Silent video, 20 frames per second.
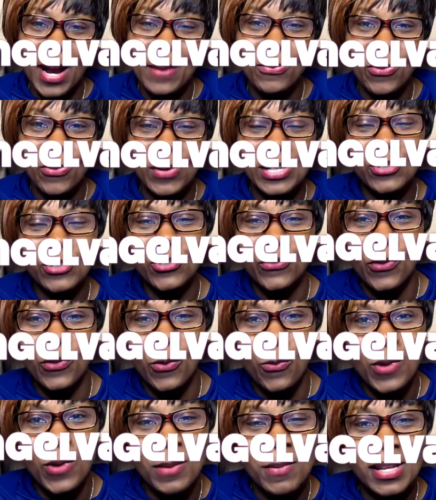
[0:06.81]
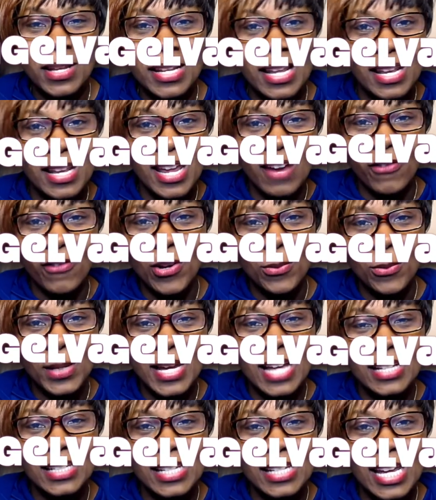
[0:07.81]
thrillers for women, and every week
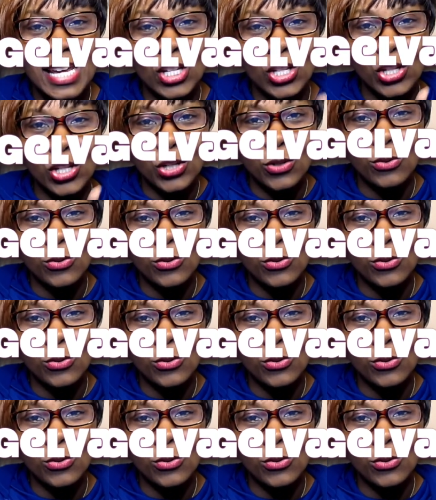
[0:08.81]
I take you